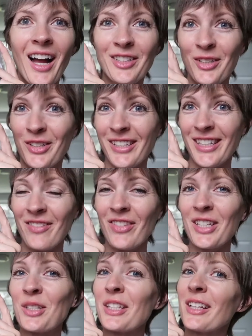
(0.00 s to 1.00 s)
I just received
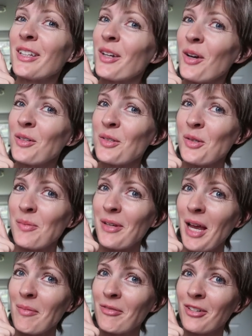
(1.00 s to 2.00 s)
this silicone swim
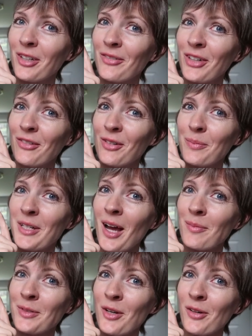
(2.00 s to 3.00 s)
cap for review from
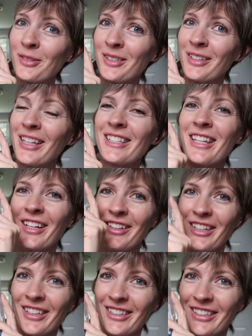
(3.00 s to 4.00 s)
Damote, so let's take a
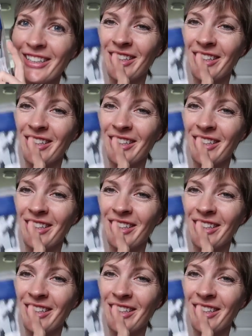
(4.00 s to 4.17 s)
look.